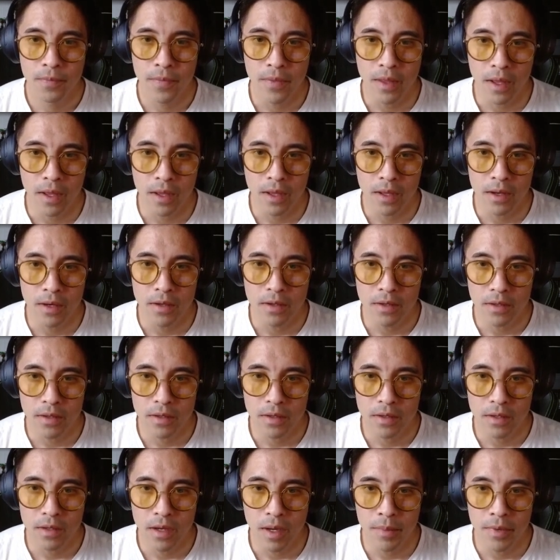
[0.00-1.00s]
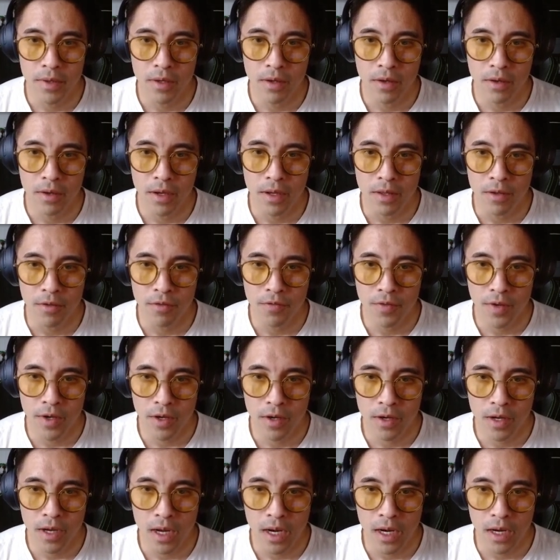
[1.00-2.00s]
And I mean, okay, the finger
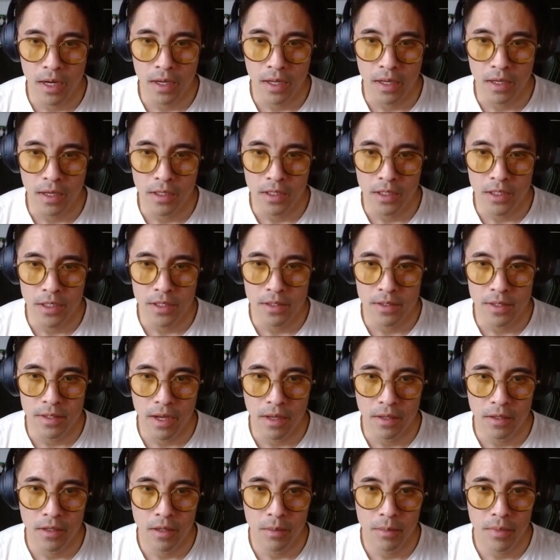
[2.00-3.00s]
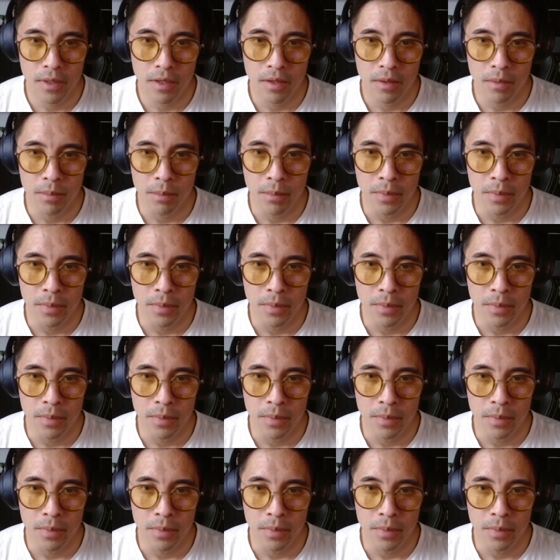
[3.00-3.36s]
kind of like glitches out a little bit,